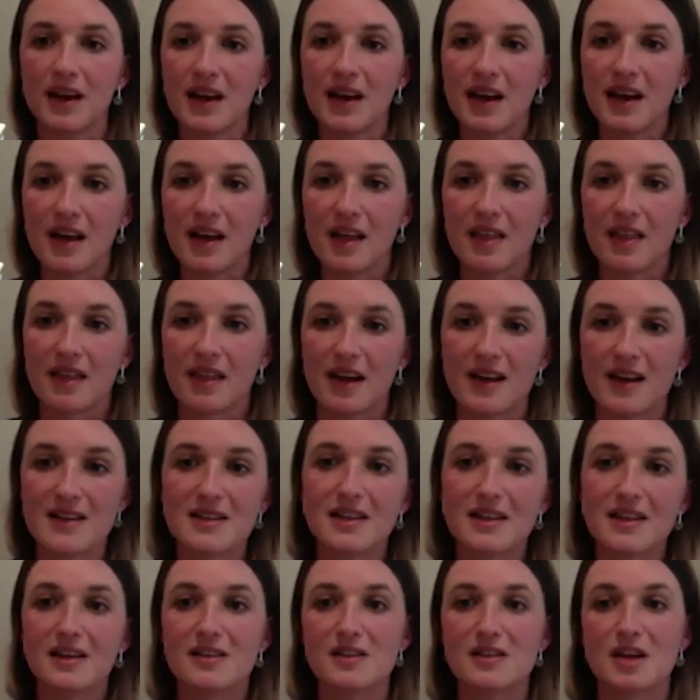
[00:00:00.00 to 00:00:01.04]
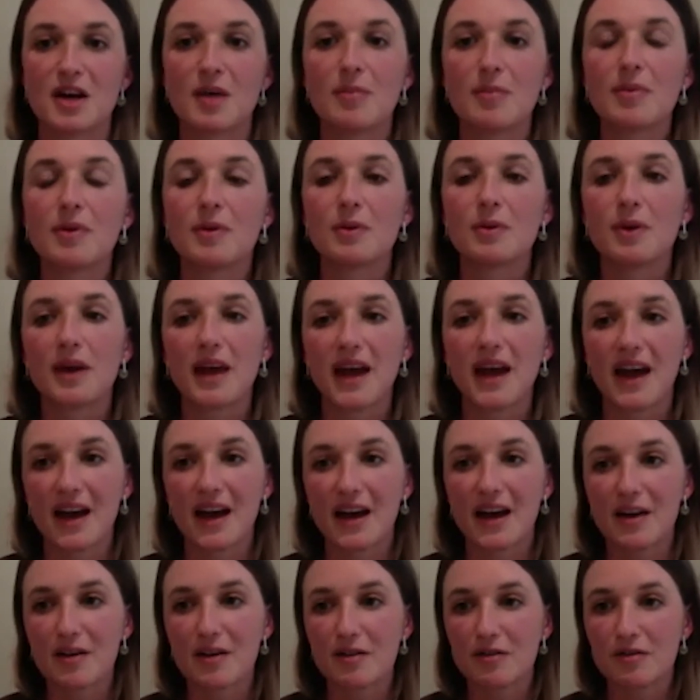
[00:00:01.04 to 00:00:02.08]
That's the example we
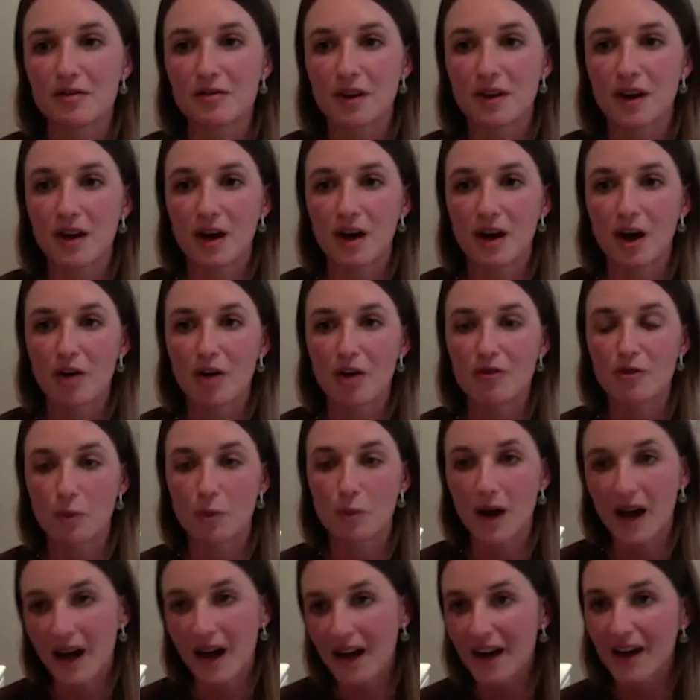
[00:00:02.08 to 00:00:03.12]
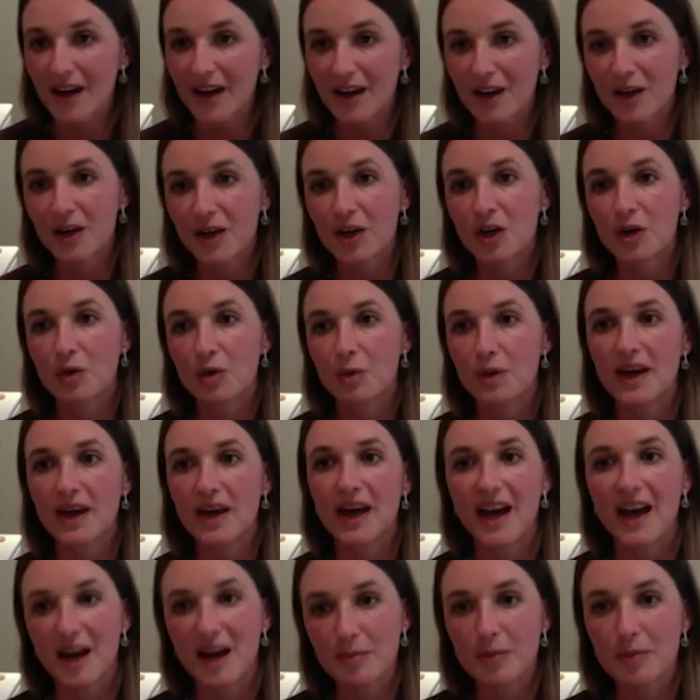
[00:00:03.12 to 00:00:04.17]
have of why we
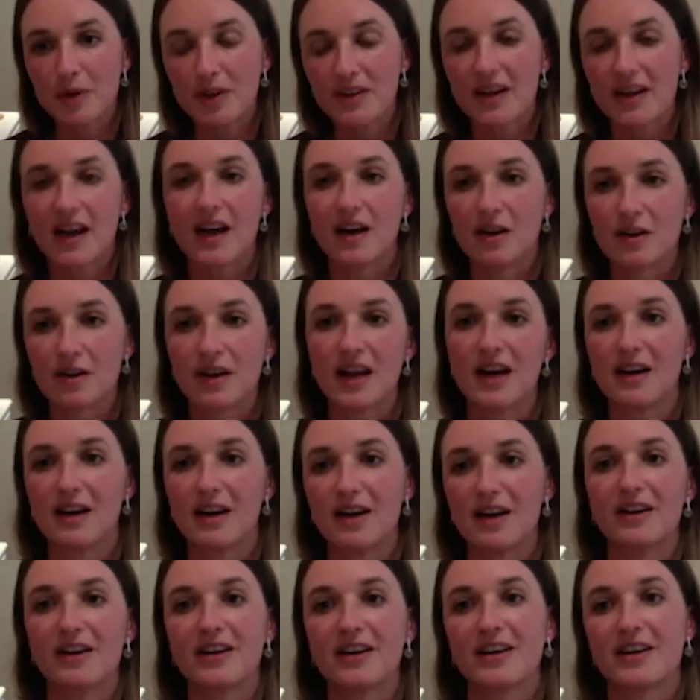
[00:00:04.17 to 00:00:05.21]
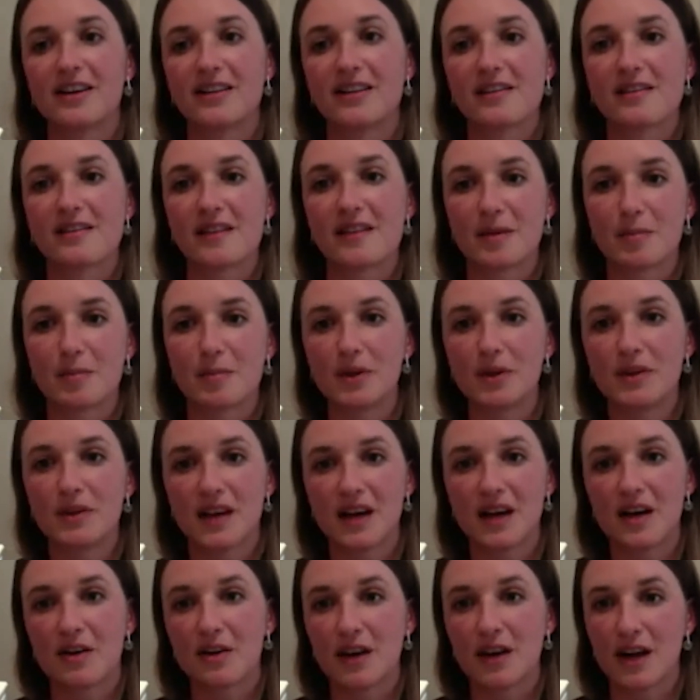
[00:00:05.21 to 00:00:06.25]
can put down our arrogance and put
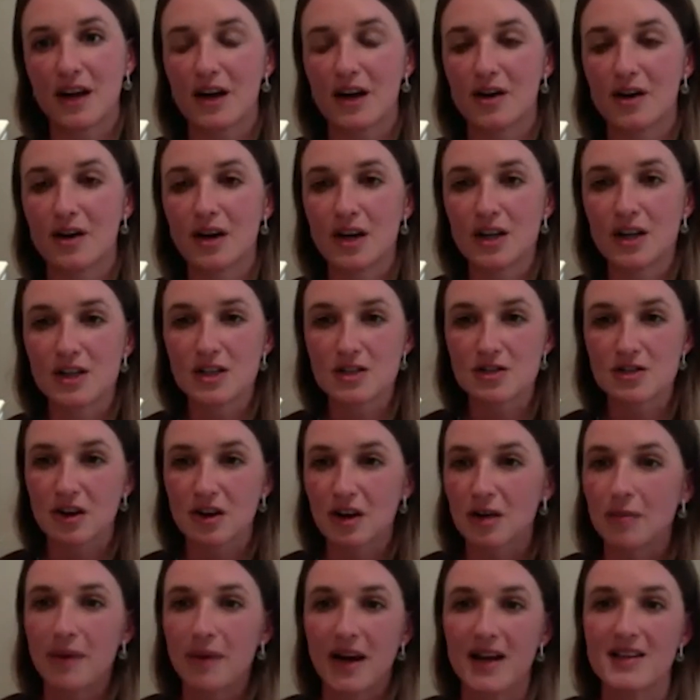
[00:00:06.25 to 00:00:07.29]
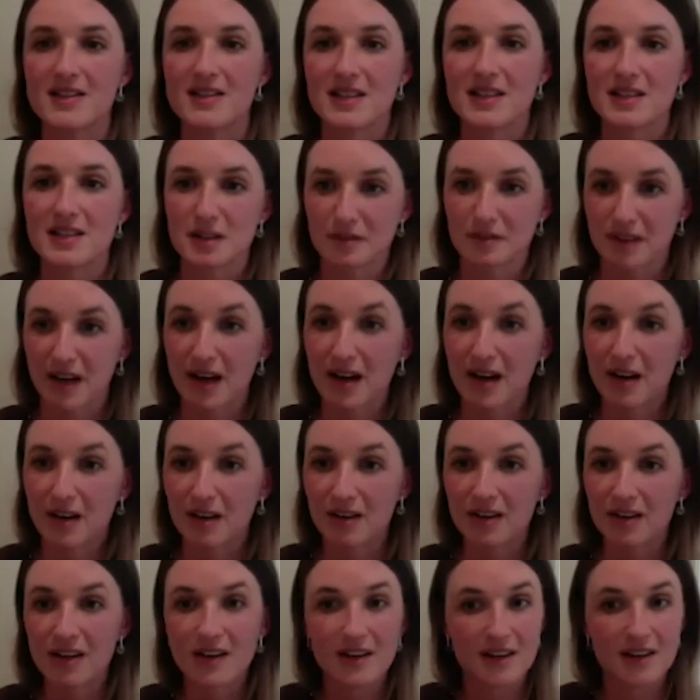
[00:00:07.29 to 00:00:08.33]
down our strong mindsets of
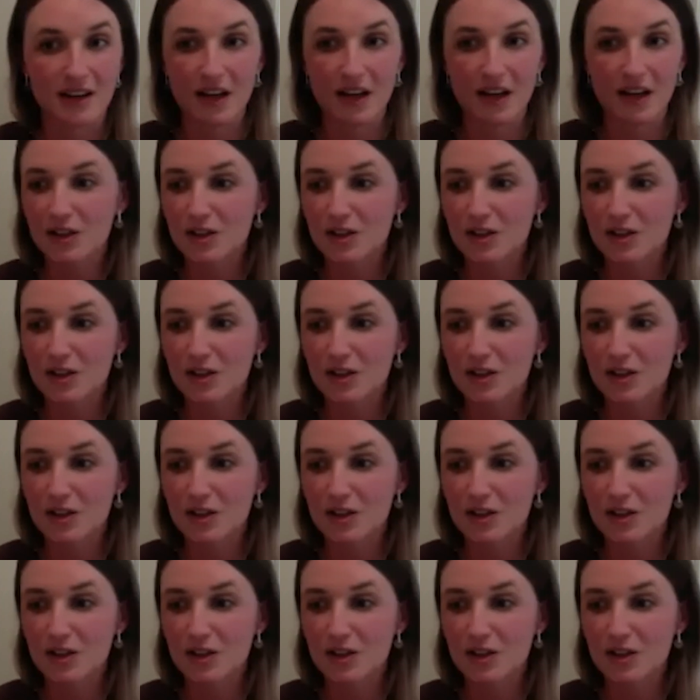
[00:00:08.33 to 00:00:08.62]
how culture